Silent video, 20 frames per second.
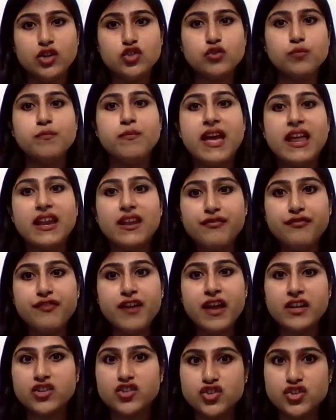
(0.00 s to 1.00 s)
to
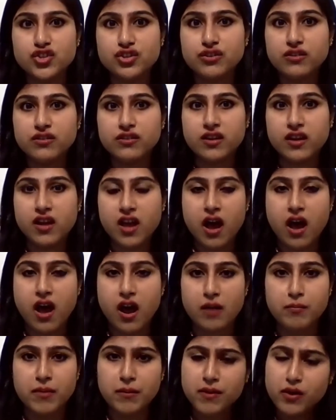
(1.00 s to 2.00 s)
manufacture the
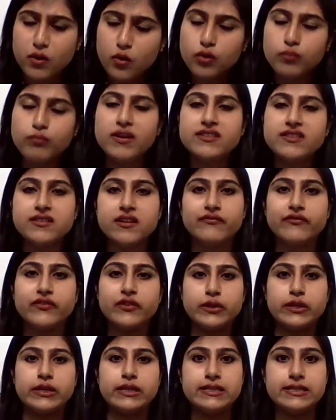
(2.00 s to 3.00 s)
car may be owned by
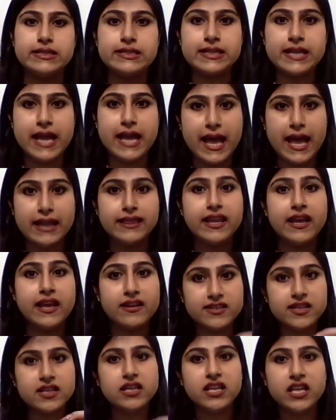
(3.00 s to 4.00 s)
someone else, and there
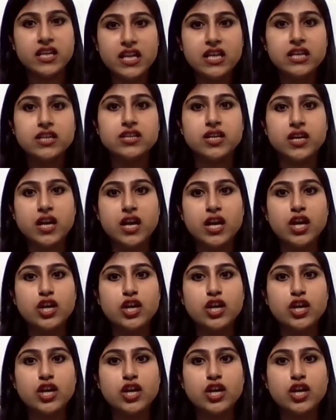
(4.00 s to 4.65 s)
is a need